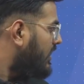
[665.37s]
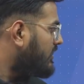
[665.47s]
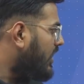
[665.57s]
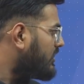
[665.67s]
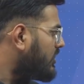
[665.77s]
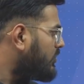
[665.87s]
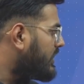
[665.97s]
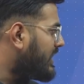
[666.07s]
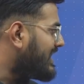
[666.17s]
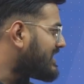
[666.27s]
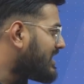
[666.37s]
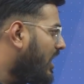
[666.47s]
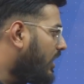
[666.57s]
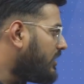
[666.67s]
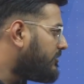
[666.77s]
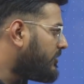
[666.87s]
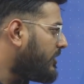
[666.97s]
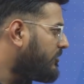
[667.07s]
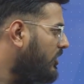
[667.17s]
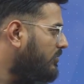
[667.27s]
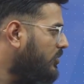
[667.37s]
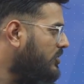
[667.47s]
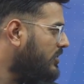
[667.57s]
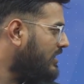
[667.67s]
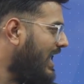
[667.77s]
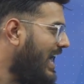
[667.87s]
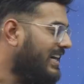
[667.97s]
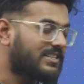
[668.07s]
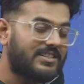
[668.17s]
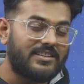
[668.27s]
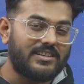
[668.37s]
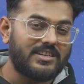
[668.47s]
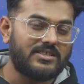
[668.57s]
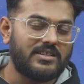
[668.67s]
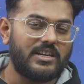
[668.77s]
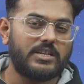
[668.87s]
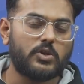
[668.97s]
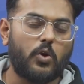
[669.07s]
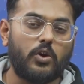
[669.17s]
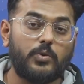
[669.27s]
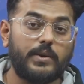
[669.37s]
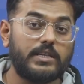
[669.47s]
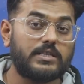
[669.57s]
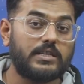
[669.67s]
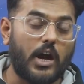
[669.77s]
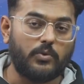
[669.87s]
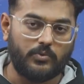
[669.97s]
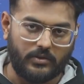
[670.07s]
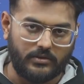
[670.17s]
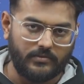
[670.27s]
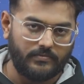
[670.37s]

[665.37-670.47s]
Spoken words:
The other one is, under free fall motion, acceleration is always downward,